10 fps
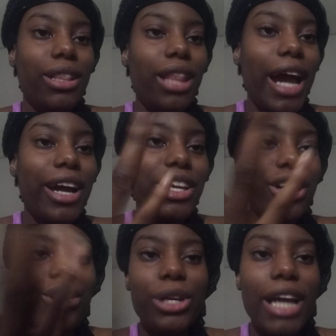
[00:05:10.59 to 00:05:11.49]
Like,
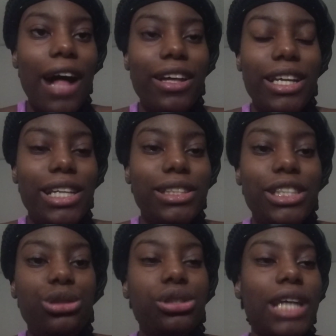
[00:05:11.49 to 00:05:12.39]
your reality
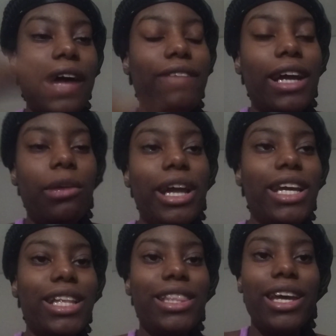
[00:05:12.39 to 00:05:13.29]
exists. You just gotta find a way
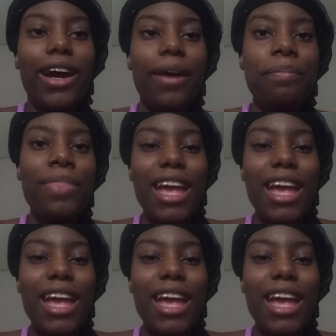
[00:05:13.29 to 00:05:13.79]
to get there.